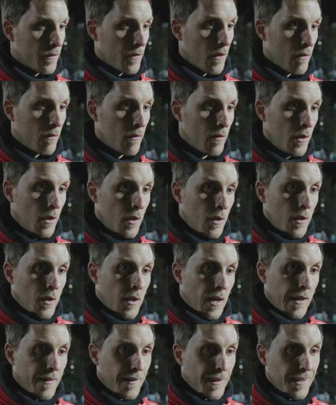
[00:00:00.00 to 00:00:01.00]
So
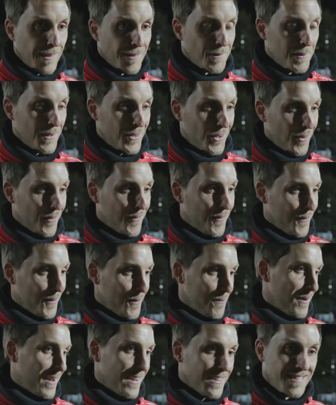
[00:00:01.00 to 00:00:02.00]
I think it's been
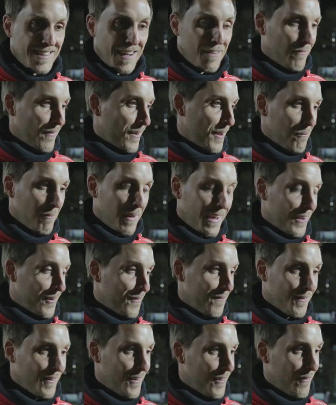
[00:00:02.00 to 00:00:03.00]
useful, but it's definitely me
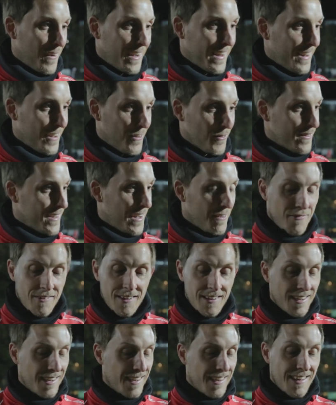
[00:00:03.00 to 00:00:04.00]
over Aurelio,
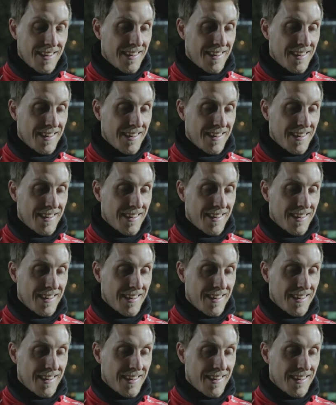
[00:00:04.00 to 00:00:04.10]
definitely,